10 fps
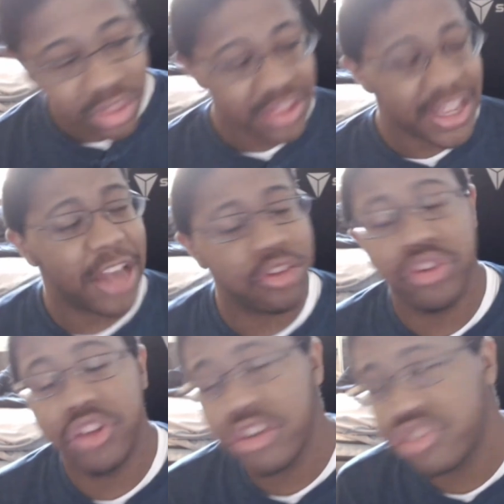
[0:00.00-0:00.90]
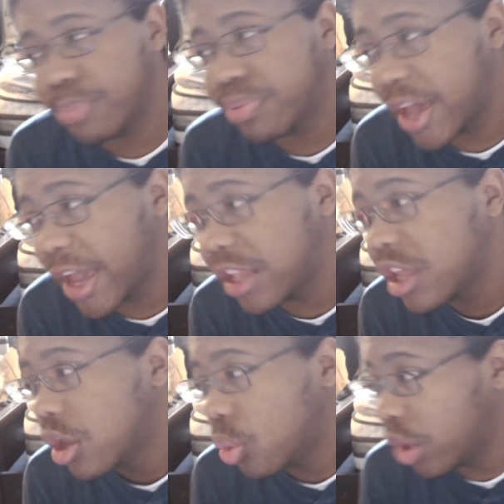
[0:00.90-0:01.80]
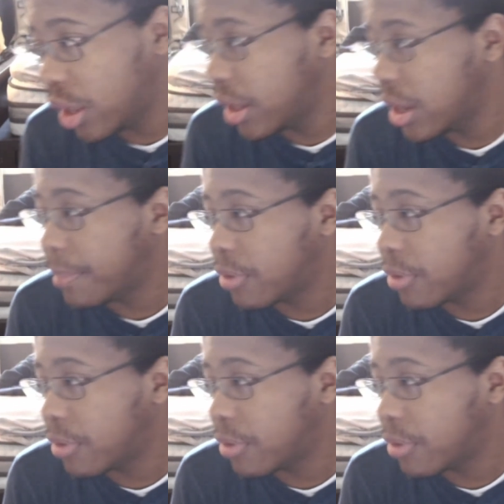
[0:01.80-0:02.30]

tax reduction plan would end up